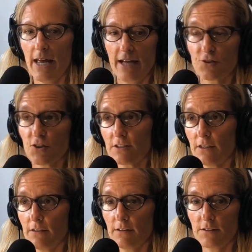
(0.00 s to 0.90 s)
And just
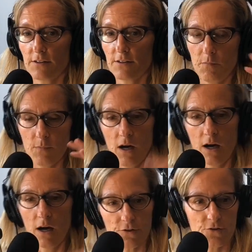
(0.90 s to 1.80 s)
to
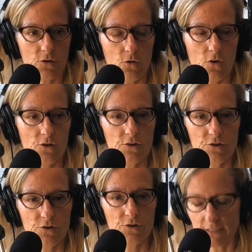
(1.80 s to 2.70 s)
underscore
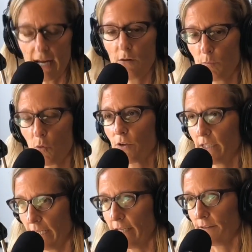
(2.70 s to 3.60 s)
just how important
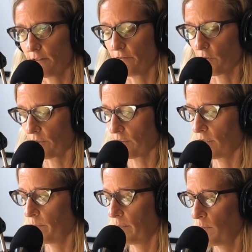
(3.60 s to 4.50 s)
it is to focus
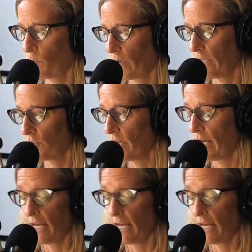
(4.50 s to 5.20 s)
on the minimum wage,